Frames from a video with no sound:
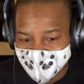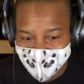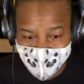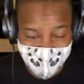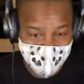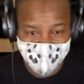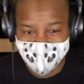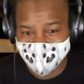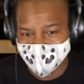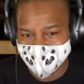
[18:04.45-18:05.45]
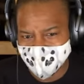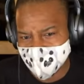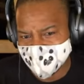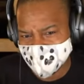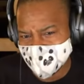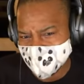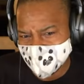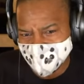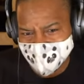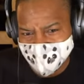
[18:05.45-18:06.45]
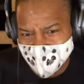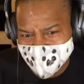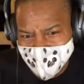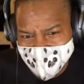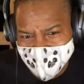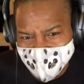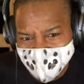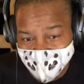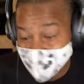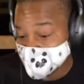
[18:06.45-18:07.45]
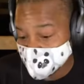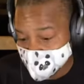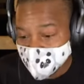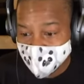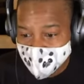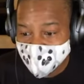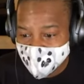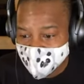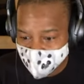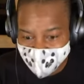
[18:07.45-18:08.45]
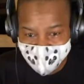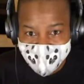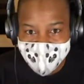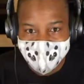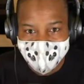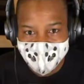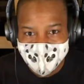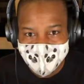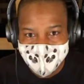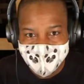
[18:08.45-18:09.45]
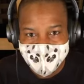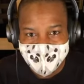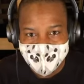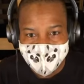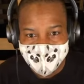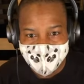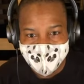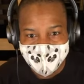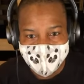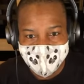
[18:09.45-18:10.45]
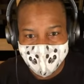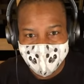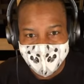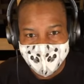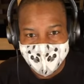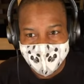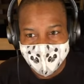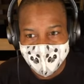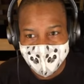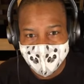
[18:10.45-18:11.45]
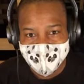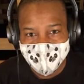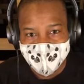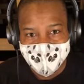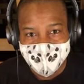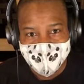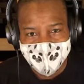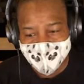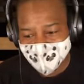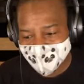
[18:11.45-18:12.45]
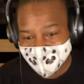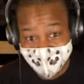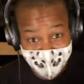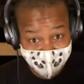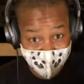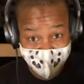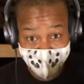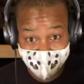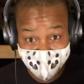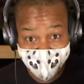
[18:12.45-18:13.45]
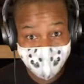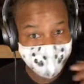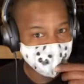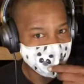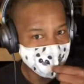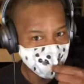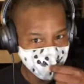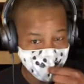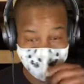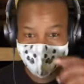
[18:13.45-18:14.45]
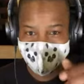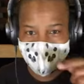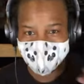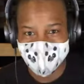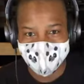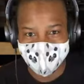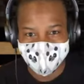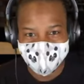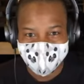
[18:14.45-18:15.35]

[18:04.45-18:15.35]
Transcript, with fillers: Well, people said they have heard you say monkey, and I was like, yeah, and towards me. So, and now they have cameras, but they also have audio.